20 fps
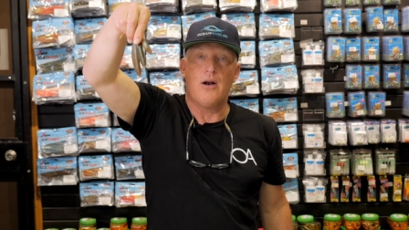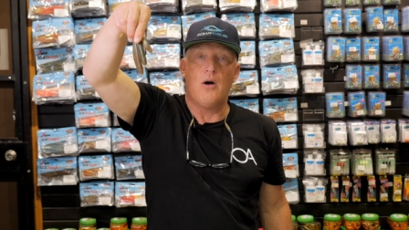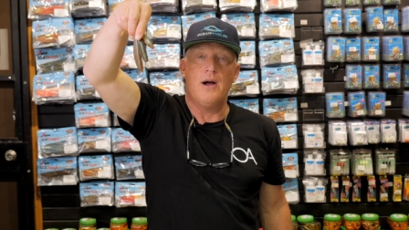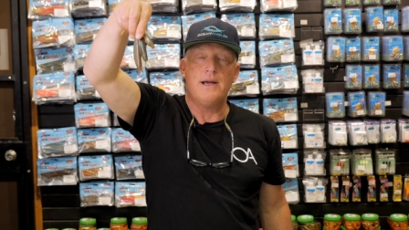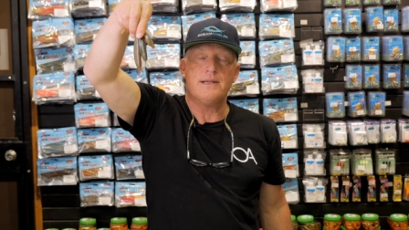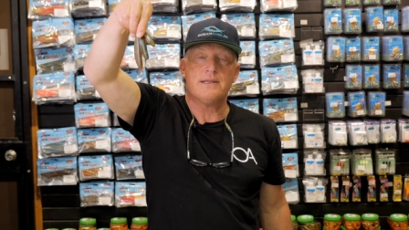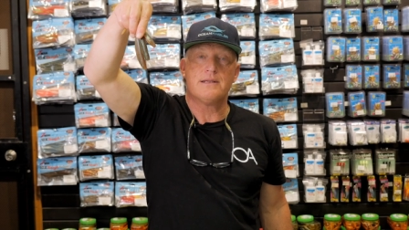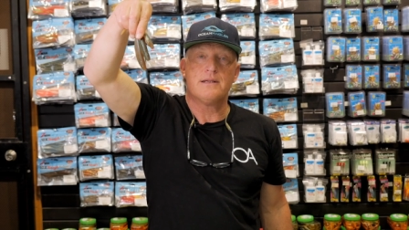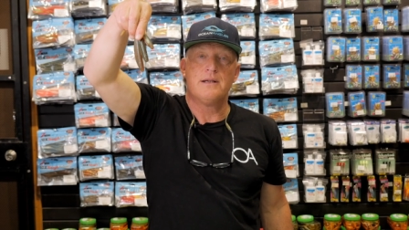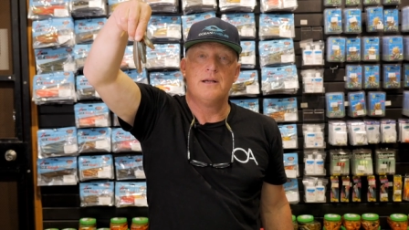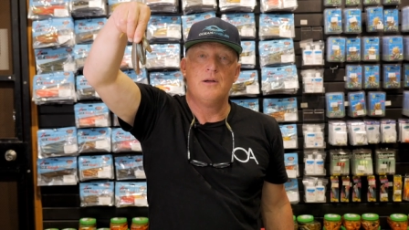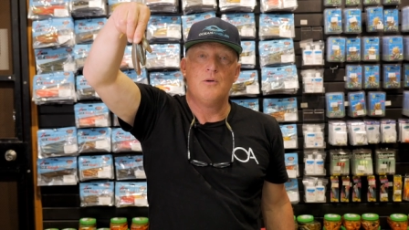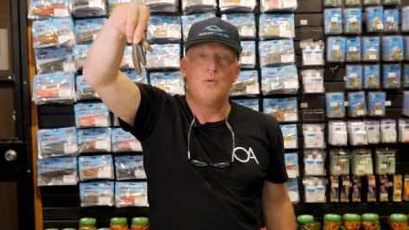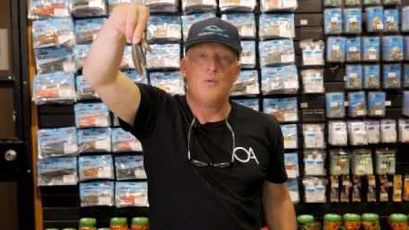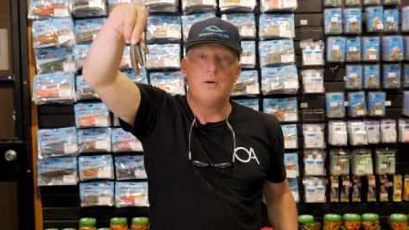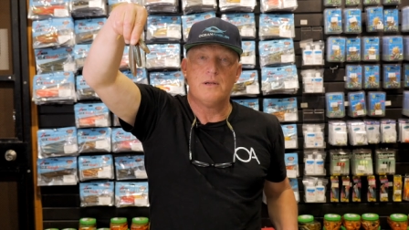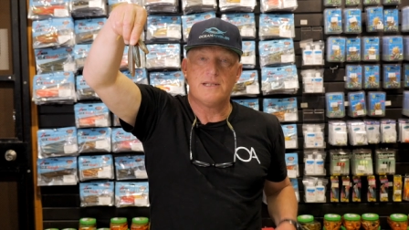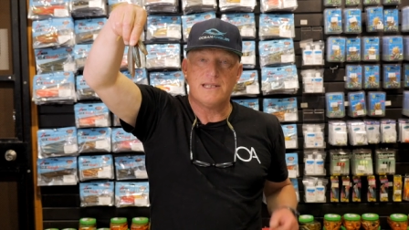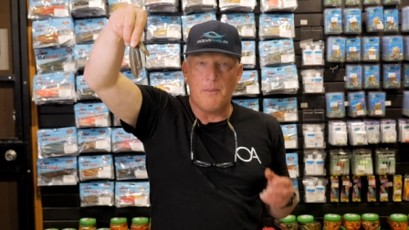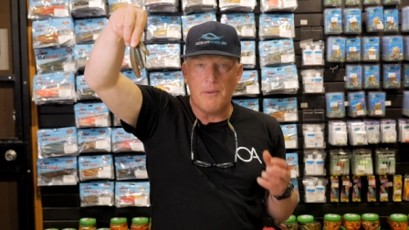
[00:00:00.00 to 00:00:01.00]
ice,
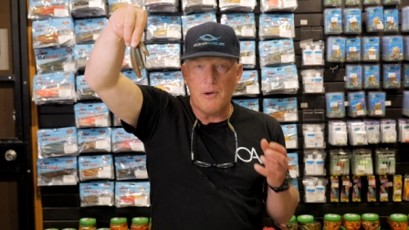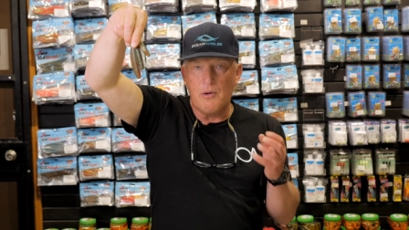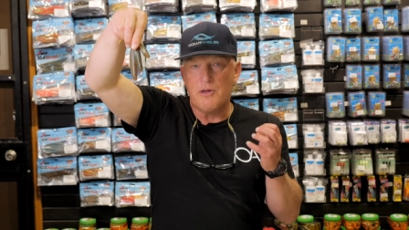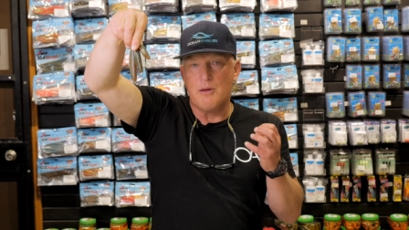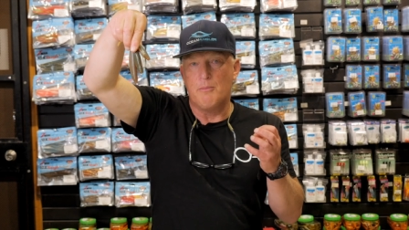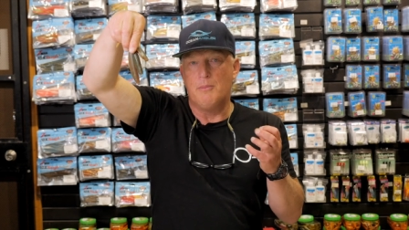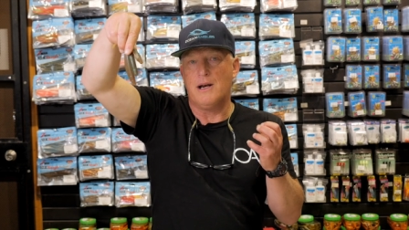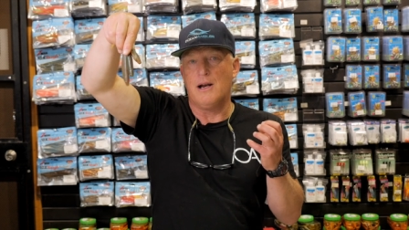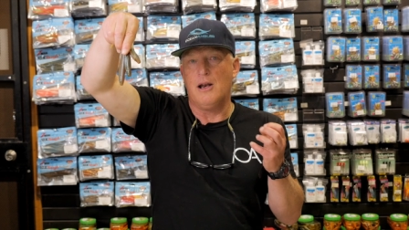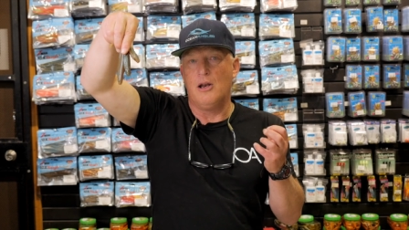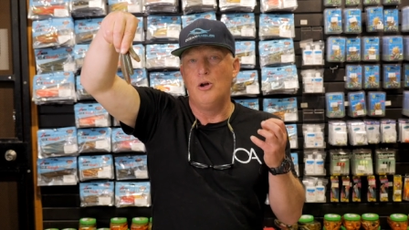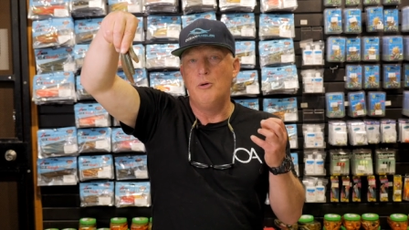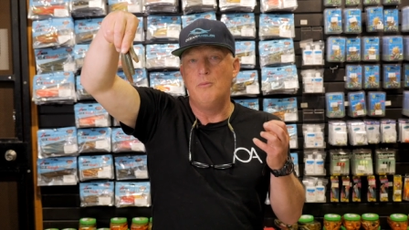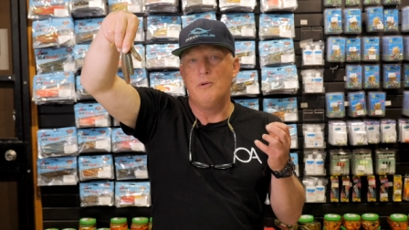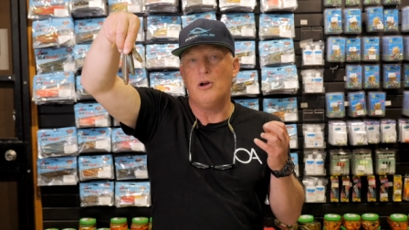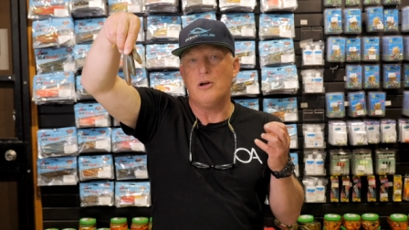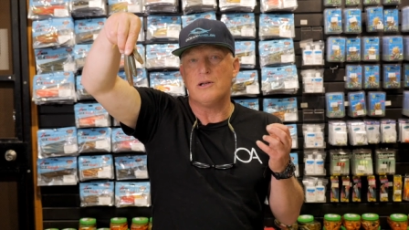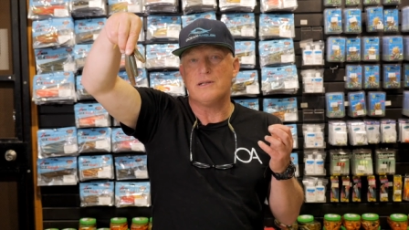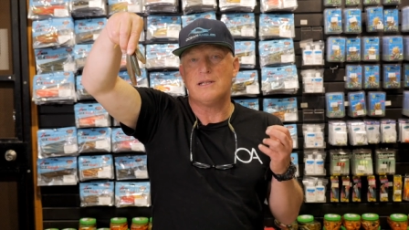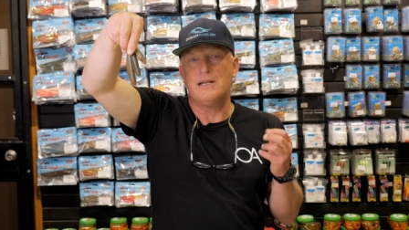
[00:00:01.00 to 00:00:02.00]
something with a bit of
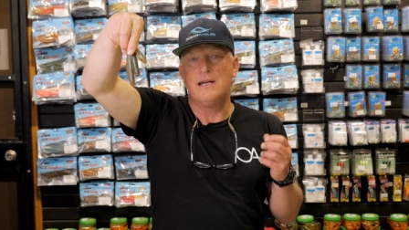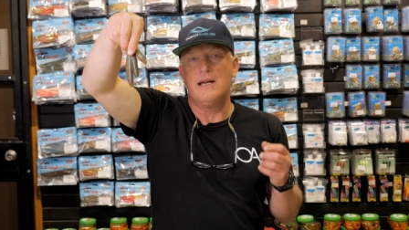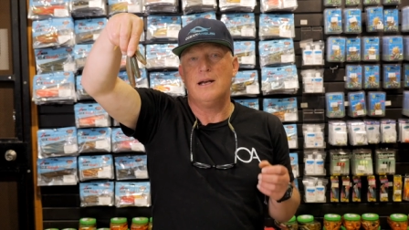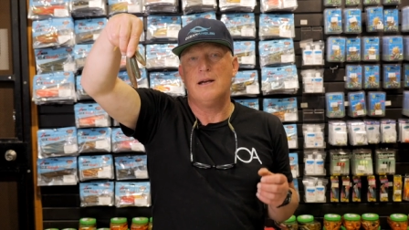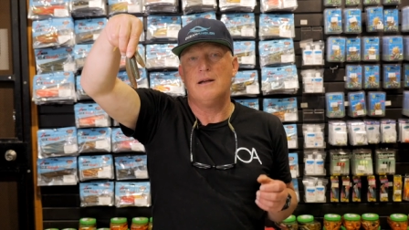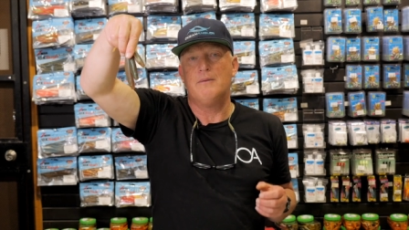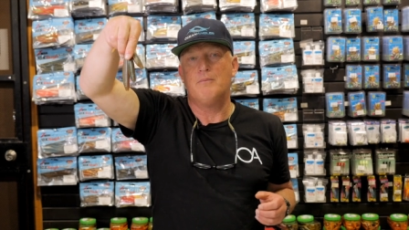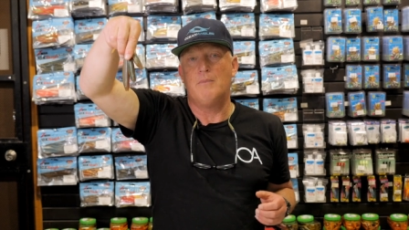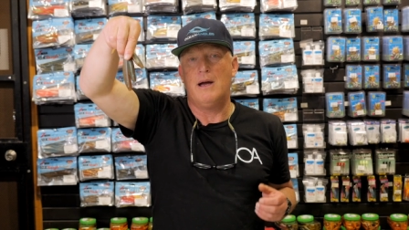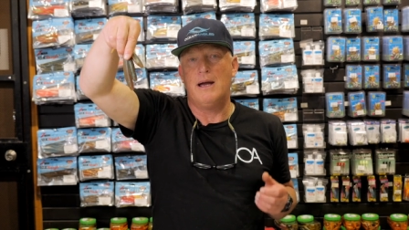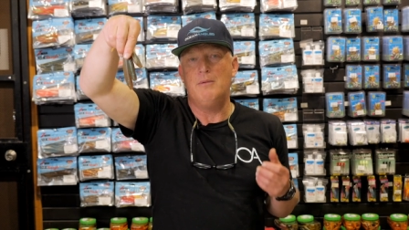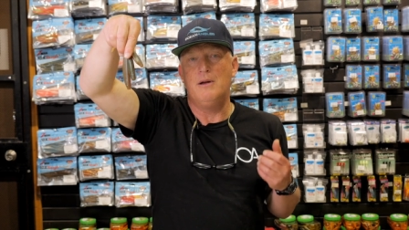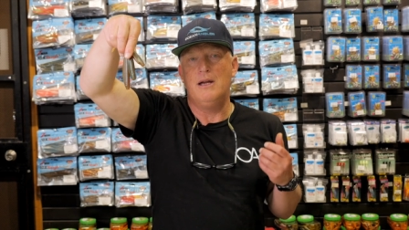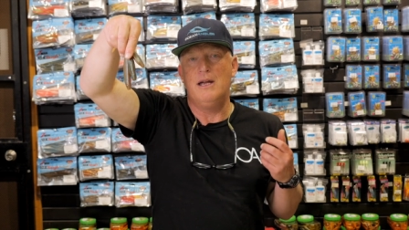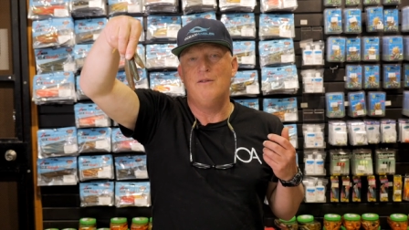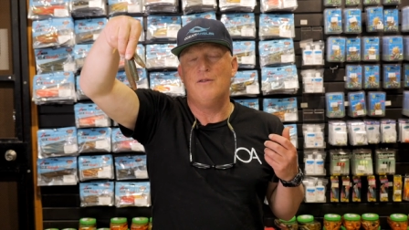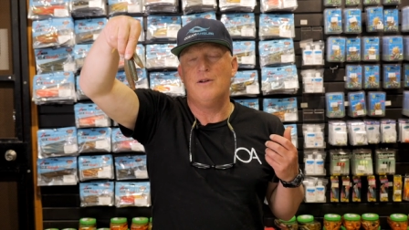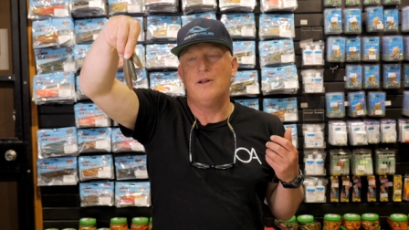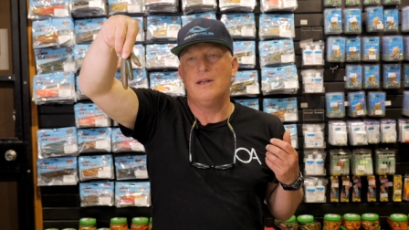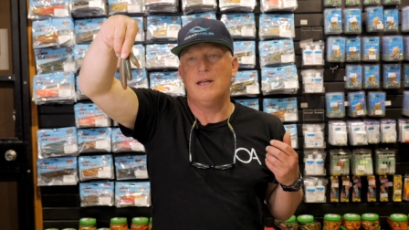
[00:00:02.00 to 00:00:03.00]
luminosity in it, maybe
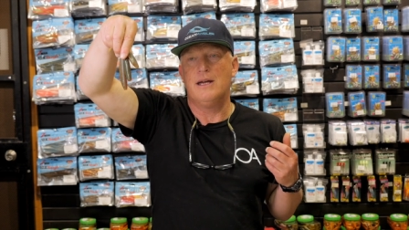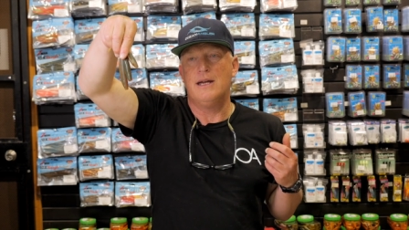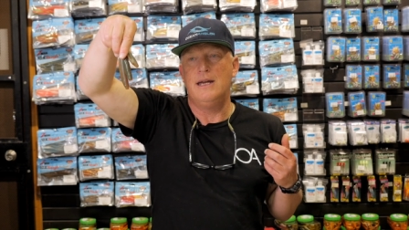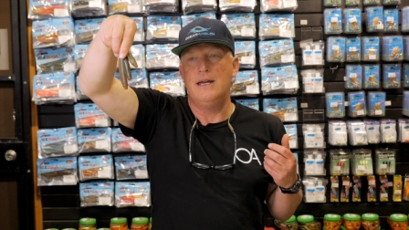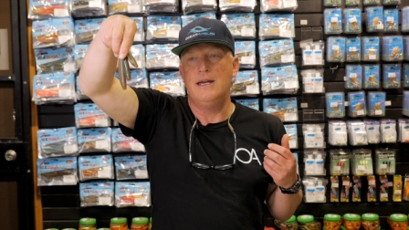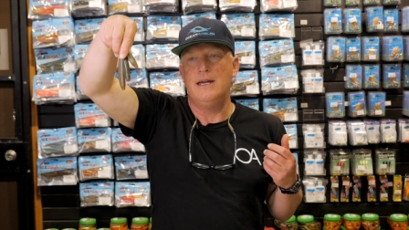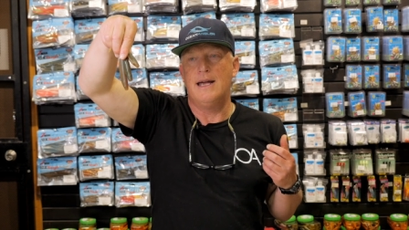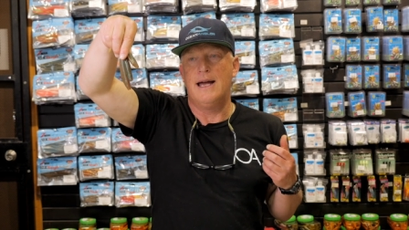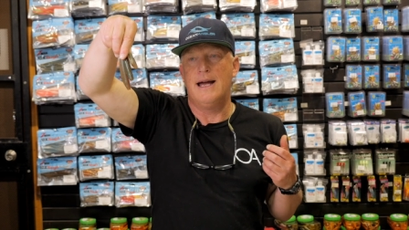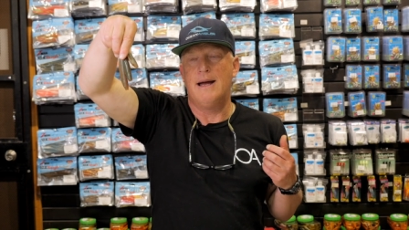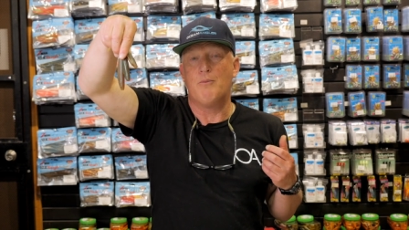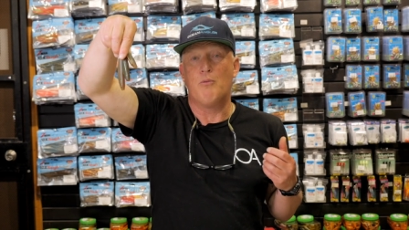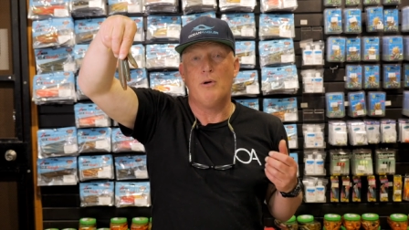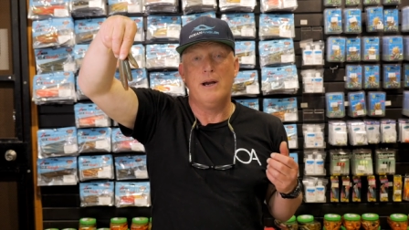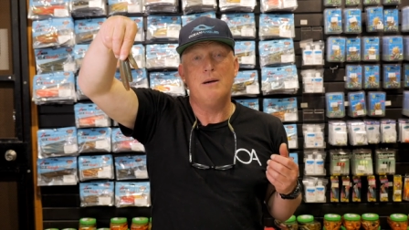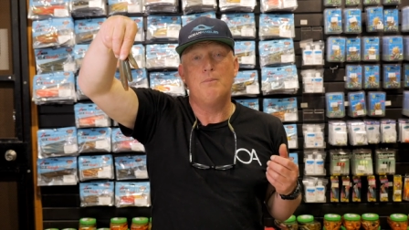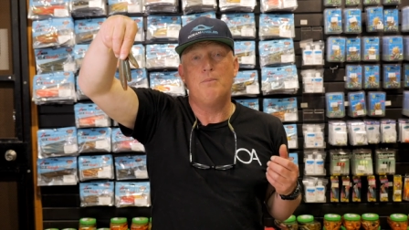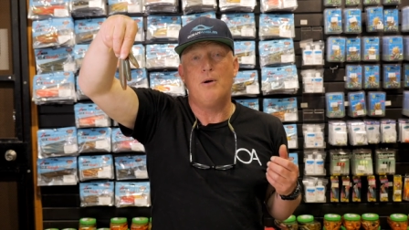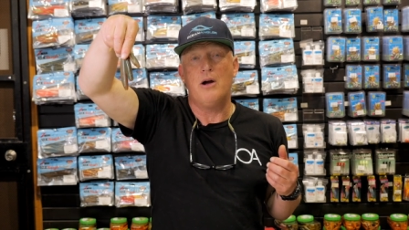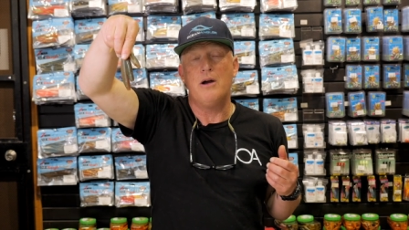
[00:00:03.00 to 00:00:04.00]
even the um,
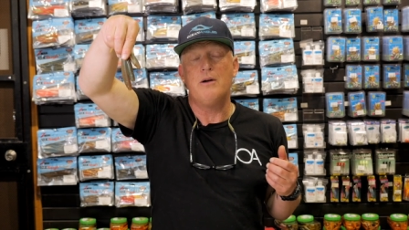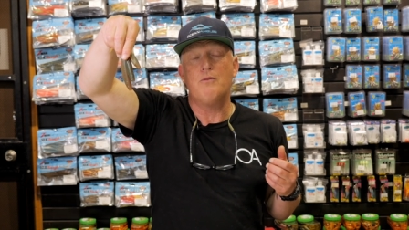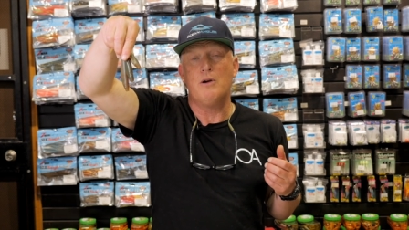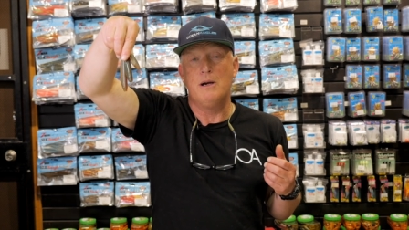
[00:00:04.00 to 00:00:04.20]
red bone.